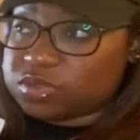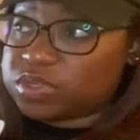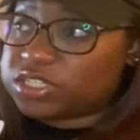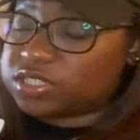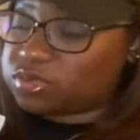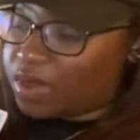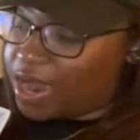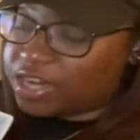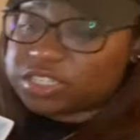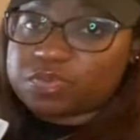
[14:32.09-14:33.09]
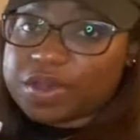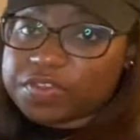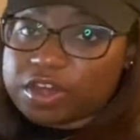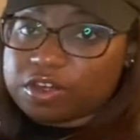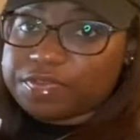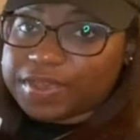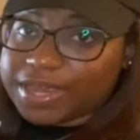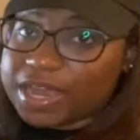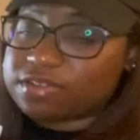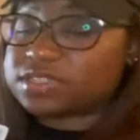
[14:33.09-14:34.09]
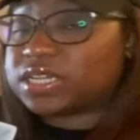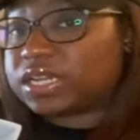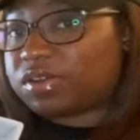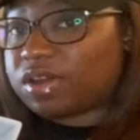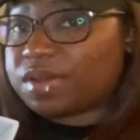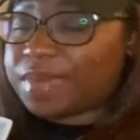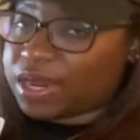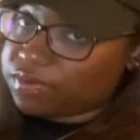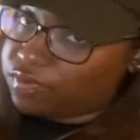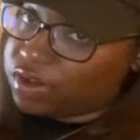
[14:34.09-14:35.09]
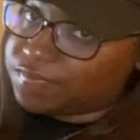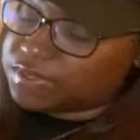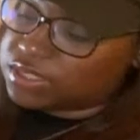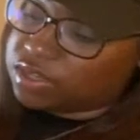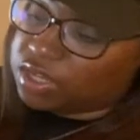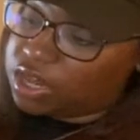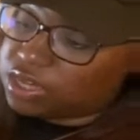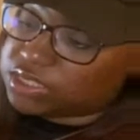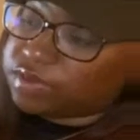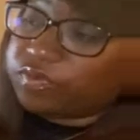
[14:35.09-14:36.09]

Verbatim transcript: which is why I just bought the whole thing out instead of going back and forth into the closet